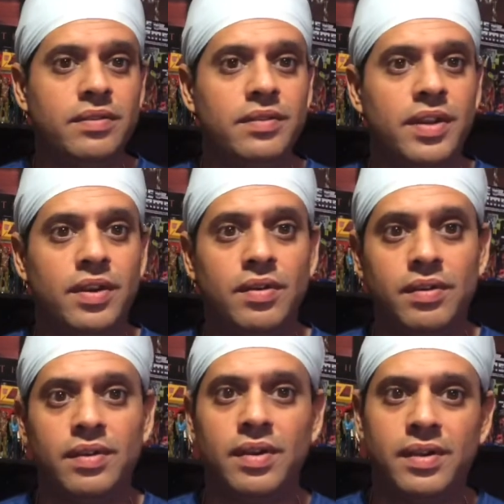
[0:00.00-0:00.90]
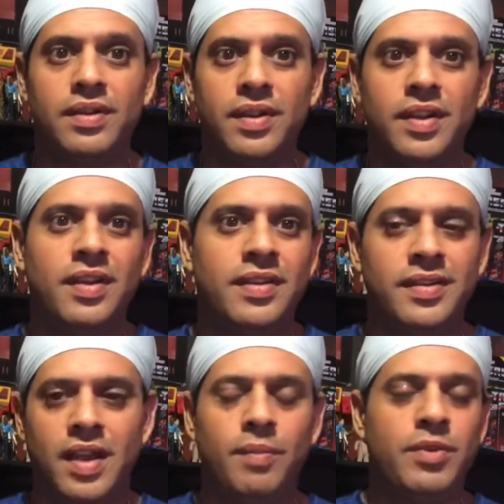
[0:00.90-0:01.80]
You know,
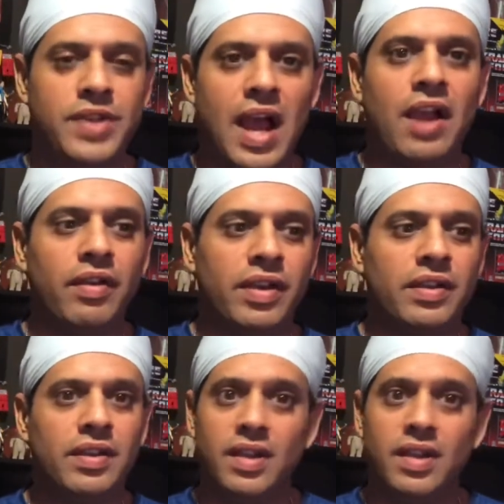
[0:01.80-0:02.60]
I'm retiring.